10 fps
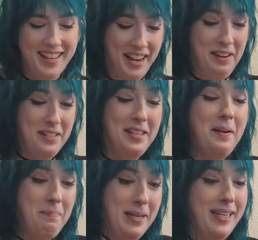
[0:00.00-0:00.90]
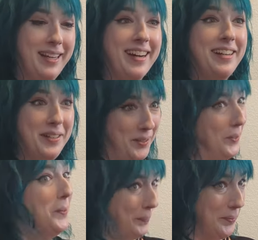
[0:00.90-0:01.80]
then I was like, big card
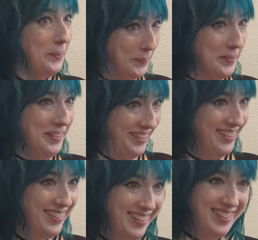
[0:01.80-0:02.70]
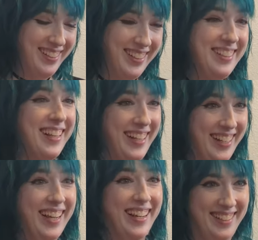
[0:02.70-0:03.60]
go boom. He's like,
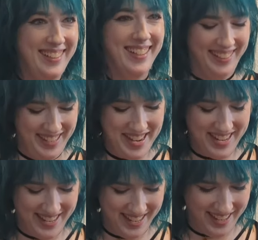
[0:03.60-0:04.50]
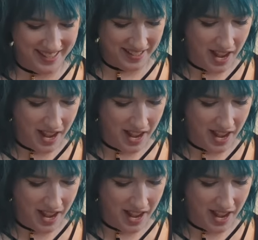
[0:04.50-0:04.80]
yes, it does.